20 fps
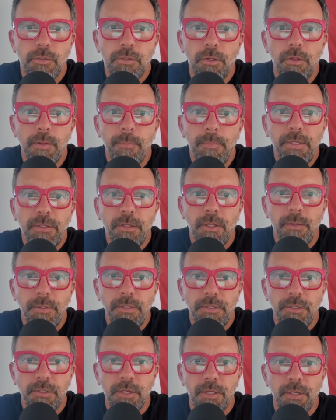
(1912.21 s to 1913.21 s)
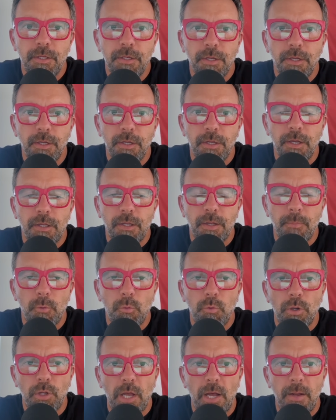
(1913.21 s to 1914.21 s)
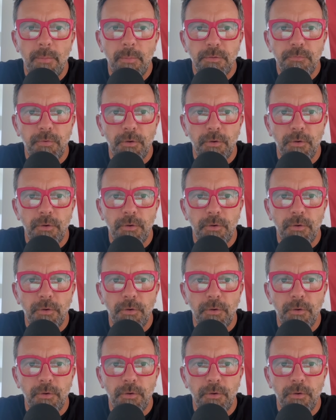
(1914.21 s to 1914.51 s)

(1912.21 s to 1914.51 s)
so let me let me just uh, a, a, couple quick comments.